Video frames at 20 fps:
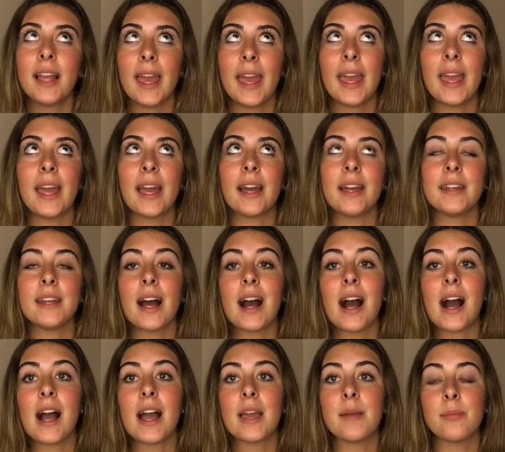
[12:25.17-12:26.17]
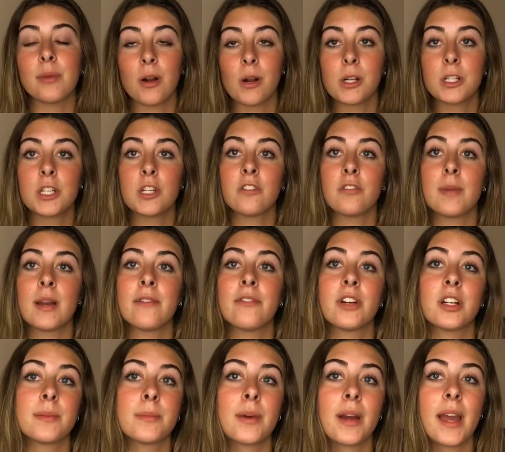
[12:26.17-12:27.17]
and I broke 2 of my
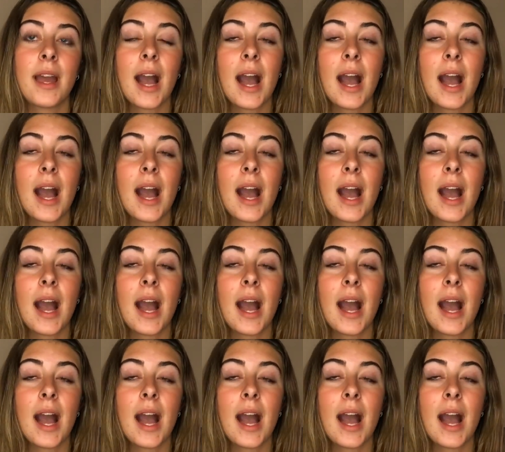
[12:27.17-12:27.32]
vertebrae.